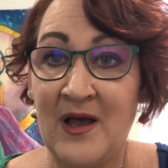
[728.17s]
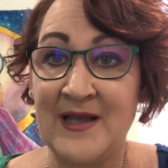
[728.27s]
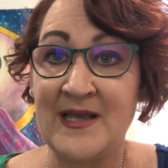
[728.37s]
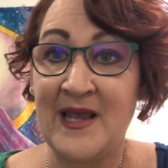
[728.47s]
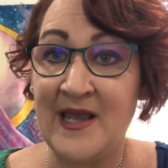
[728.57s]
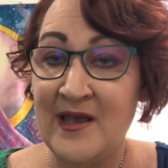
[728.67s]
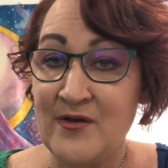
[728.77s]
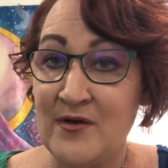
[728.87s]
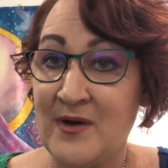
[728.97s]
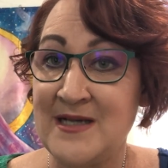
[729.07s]
I hear
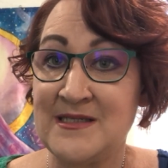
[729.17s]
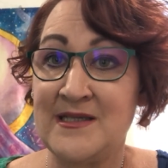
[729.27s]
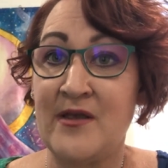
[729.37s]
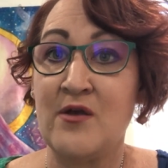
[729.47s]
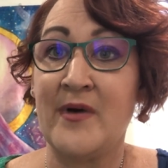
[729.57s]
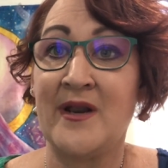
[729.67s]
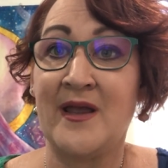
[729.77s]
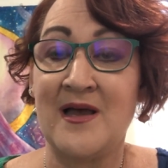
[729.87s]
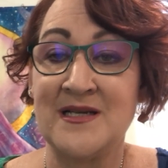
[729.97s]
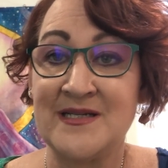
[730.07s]
you, I see you, and
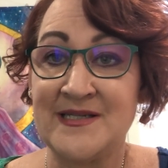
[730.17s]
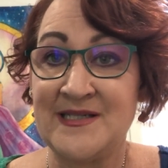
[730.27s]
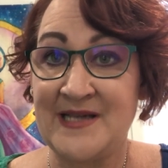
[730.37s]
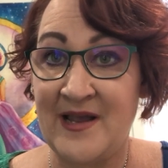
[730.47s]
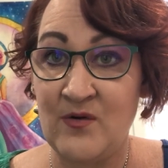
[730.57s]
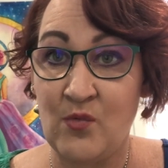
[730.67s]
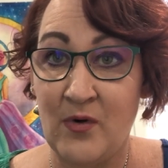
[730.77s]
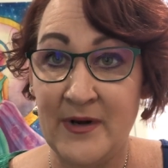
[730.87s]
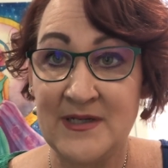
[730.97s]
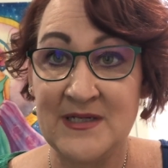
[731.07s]
I understand
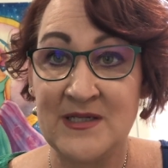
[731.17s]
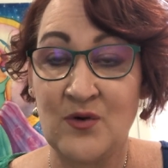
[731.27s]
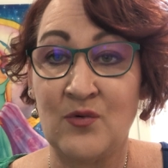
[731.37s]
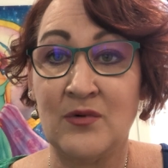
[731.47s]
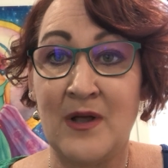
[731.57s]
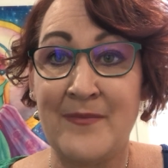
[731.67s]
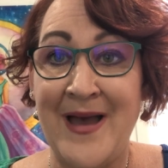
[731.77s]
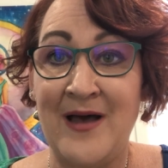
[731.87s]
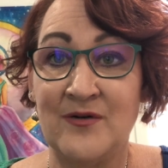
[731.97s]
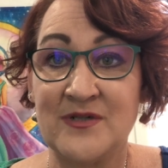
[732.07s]
what it is all
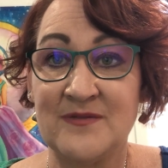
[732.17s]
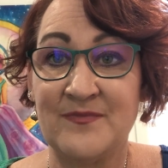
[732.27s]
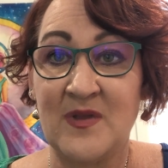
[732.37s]
about.